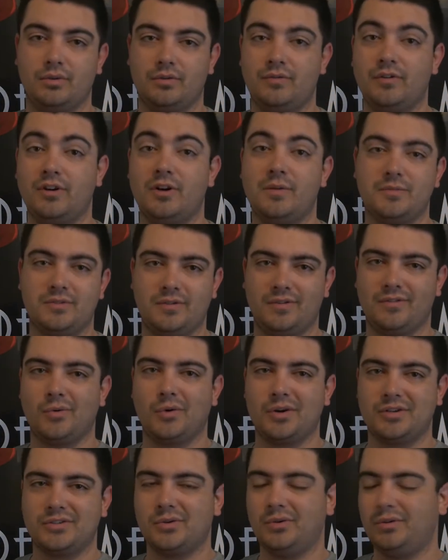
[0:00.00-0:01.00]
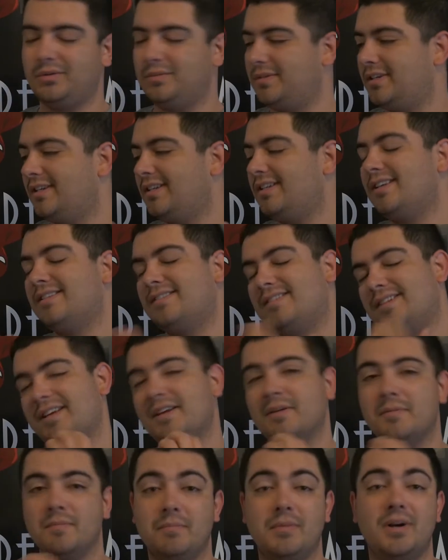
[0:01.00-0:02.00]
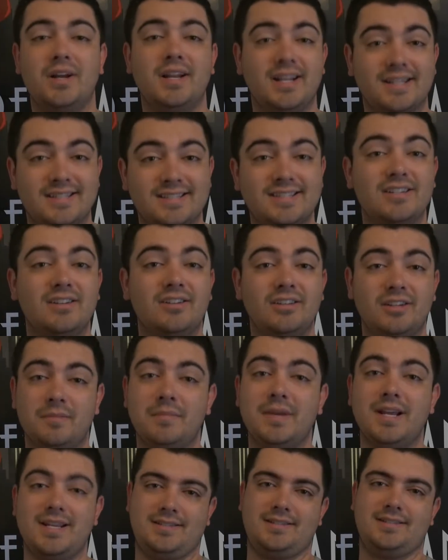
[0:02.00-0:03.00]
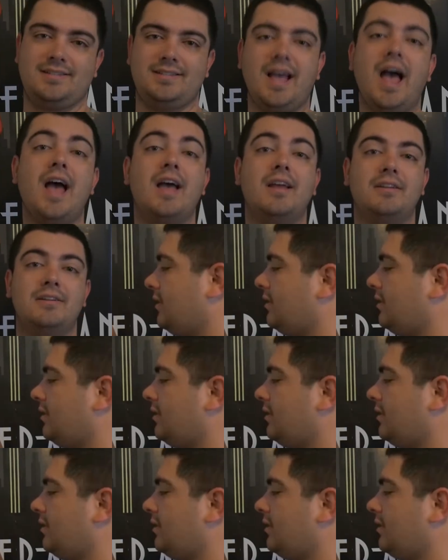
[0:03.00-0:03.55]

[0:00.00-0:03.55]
the films before he sold them to Disney, but it's still an amazing set.